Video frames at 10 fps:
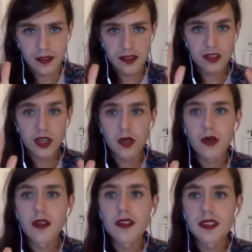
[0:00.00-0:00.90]

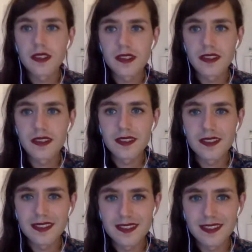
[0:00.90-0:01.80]
So
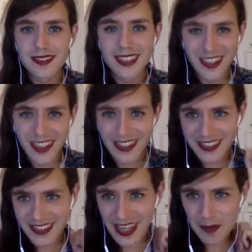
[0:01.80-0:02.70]
there are
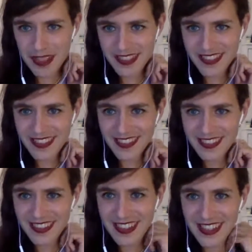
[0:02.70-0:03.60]
these comments.
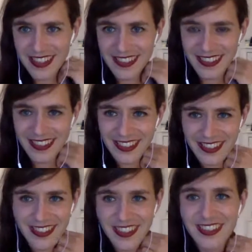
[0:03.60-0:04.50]

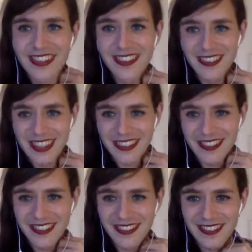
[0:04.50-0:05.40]
You know, as
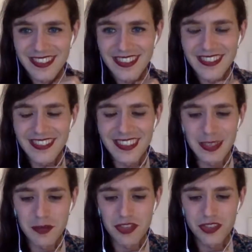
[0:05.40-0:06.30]
you can see,
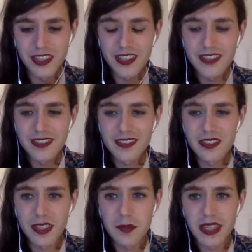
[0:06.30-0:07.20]
I'm sure
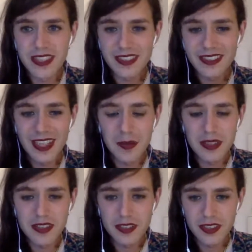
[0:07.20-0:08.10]
you can make
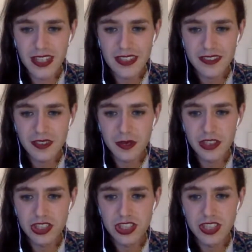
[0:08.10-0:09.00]
comments. You can ask a
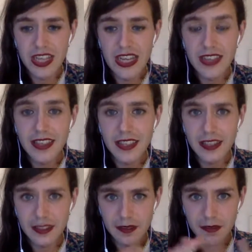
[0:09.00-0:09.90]
question. I think